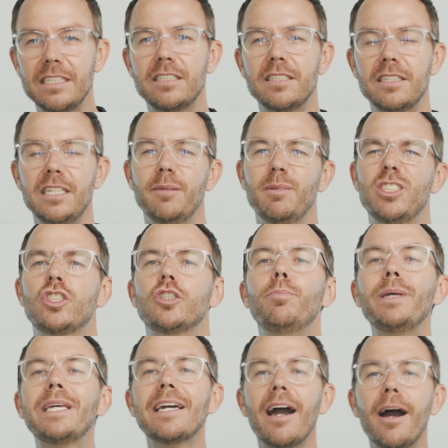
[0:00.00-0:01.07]
into the image, to
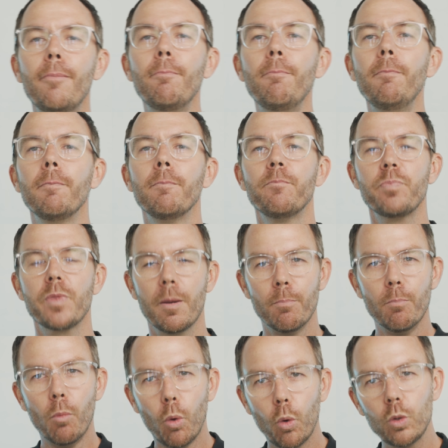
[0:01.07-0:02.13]
become
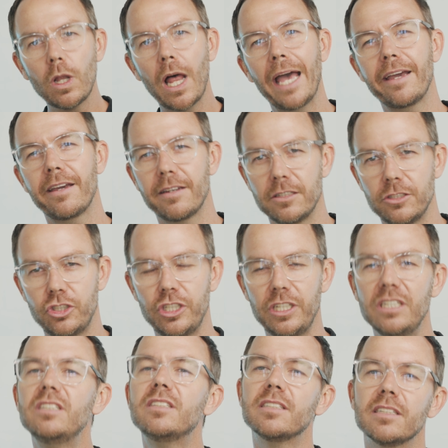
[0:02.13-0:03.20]
more like
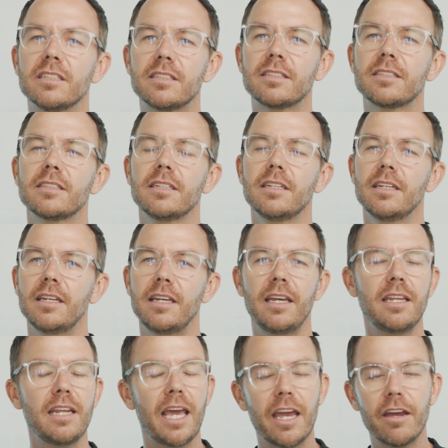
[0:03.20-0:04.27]
Jesus
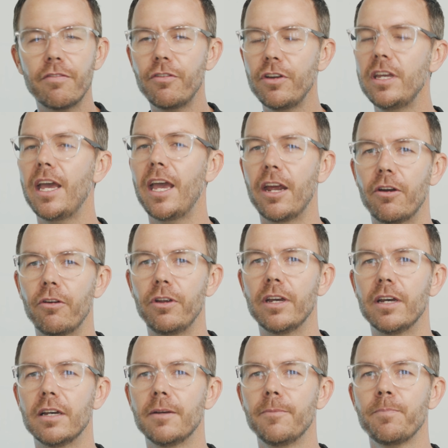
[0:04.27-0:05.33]
in every
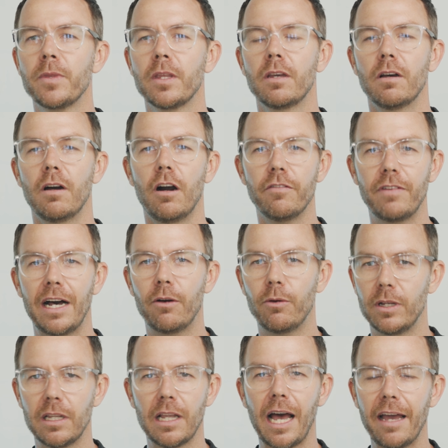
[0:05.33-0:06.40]
area of
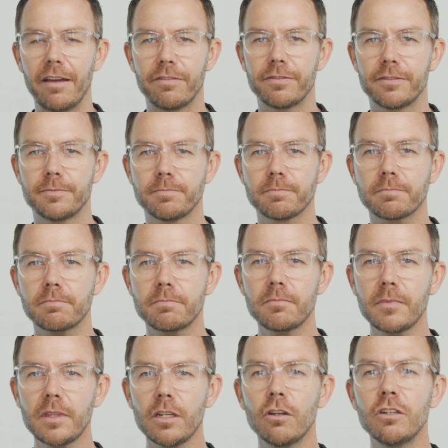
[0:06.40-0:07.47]
our life.
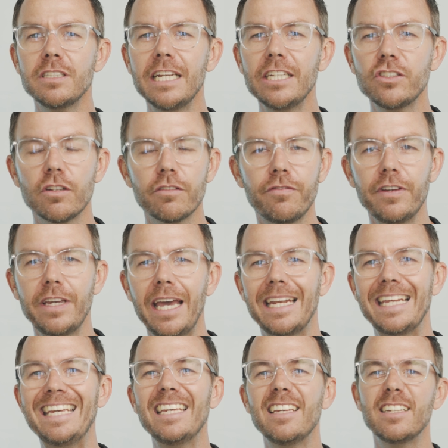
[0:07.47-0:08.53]
Because let's not forget,
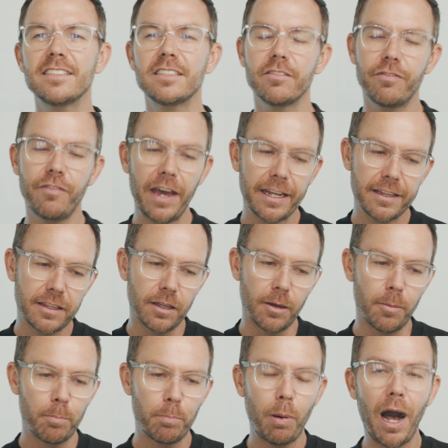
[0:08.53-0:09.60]
He is in fact
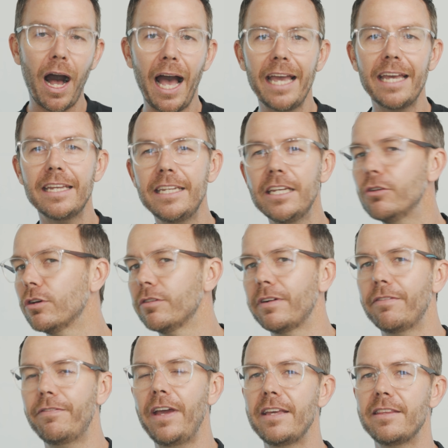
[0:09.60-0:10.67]
the pioneer of
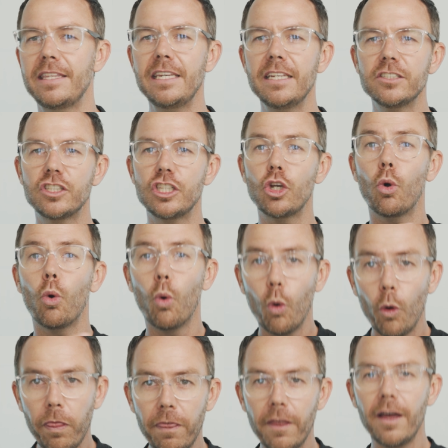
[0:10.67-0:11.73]
our faith. He is the
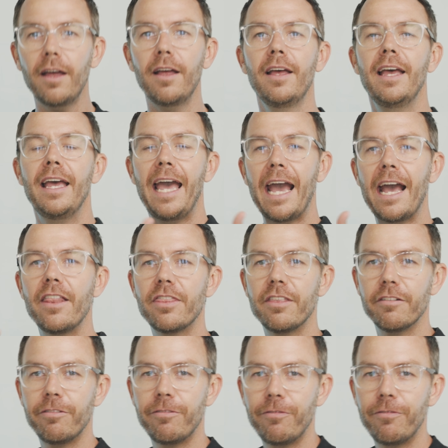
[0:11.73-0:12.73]
author and the